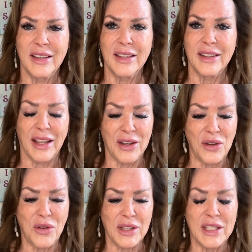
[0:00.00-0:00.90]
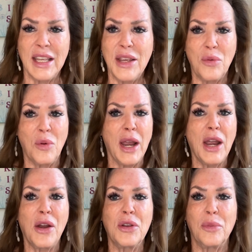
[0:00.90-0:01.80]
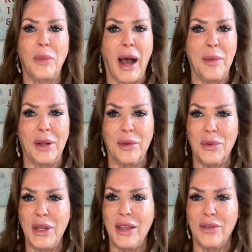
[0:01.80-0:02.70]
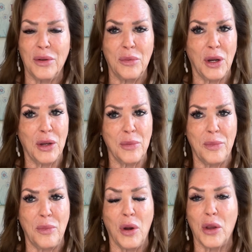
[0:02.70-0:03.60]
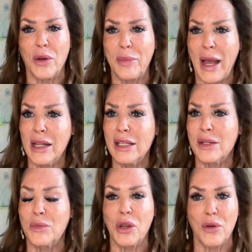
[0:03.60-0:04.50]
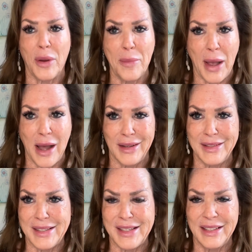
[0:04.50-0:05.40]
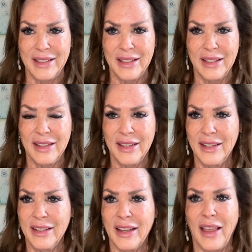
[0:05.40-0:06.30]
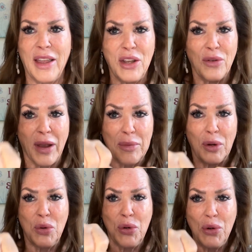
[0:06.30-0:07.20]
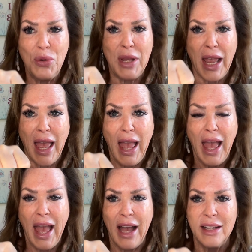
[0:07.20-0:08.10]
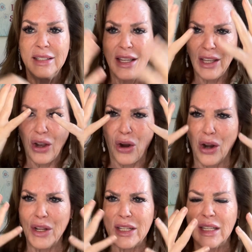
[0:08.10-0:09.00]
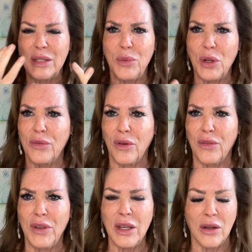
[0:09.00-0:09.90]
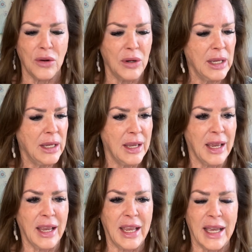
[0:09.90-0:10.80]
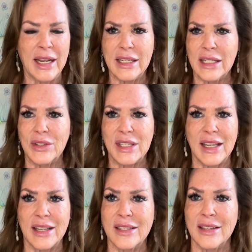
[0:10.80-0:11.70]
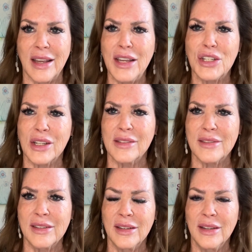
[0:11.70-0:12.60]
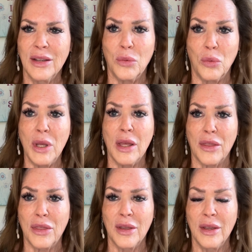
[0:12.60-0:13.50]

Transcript: And then you can see where you're bobbing and weaving and where you're balanced and where you're imbalanced. And then you're able to, oh yeah, harness this beautiful vehicle and get it to its destinations with